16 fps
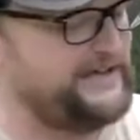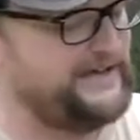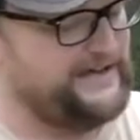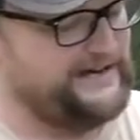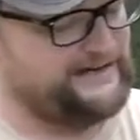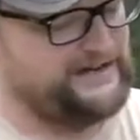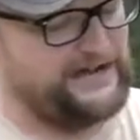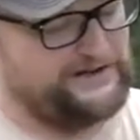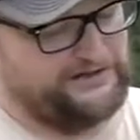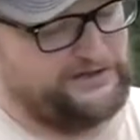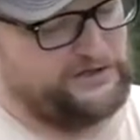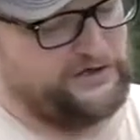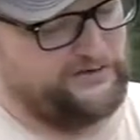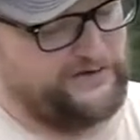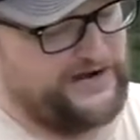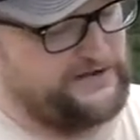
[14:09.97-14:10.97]
And I got to
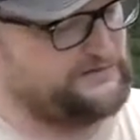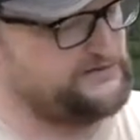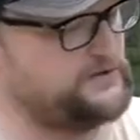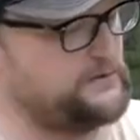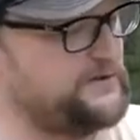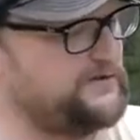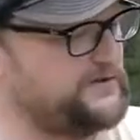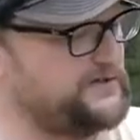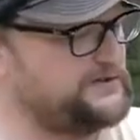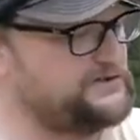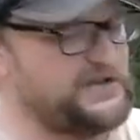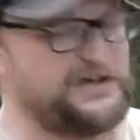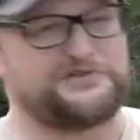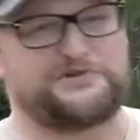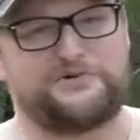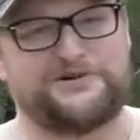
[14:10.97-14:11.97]
looking around at some of the
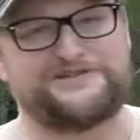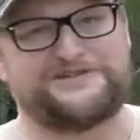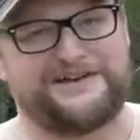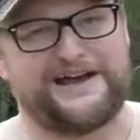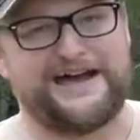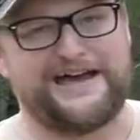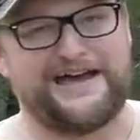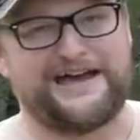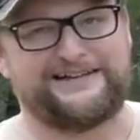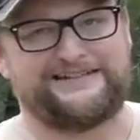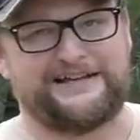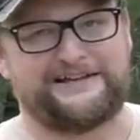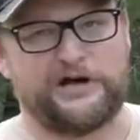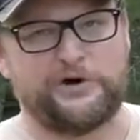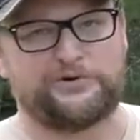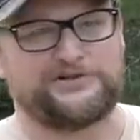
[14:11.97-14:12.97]
accessories that I had, and
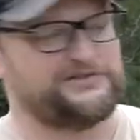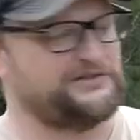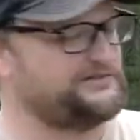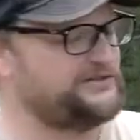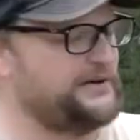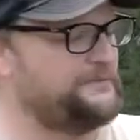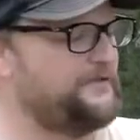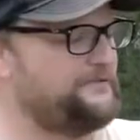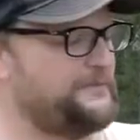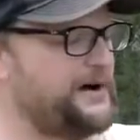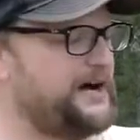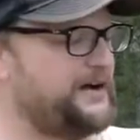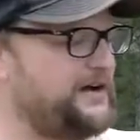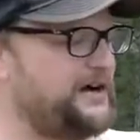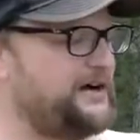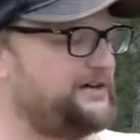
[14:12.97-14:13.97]
I noticed that some of
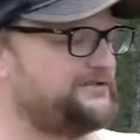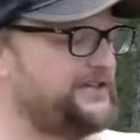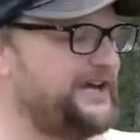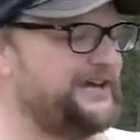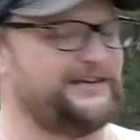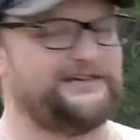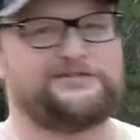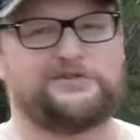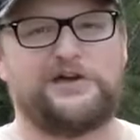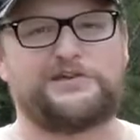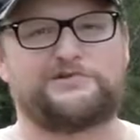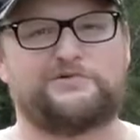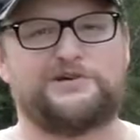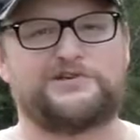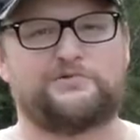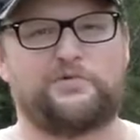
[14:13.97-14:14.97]
my tan
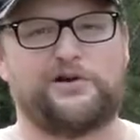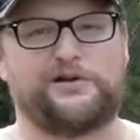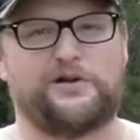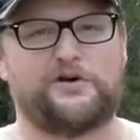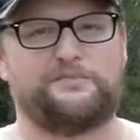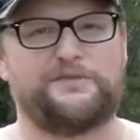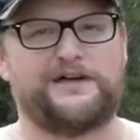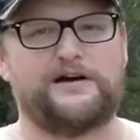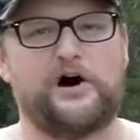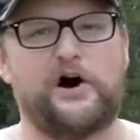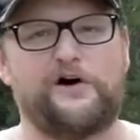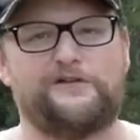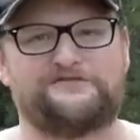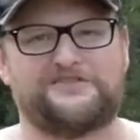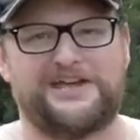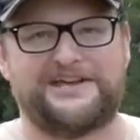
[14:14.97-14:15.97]
accessories were a little bit
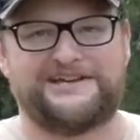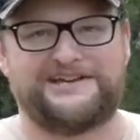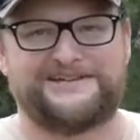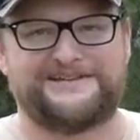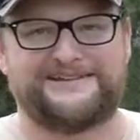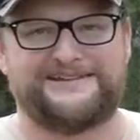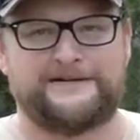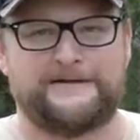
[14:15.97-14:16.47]
off tan.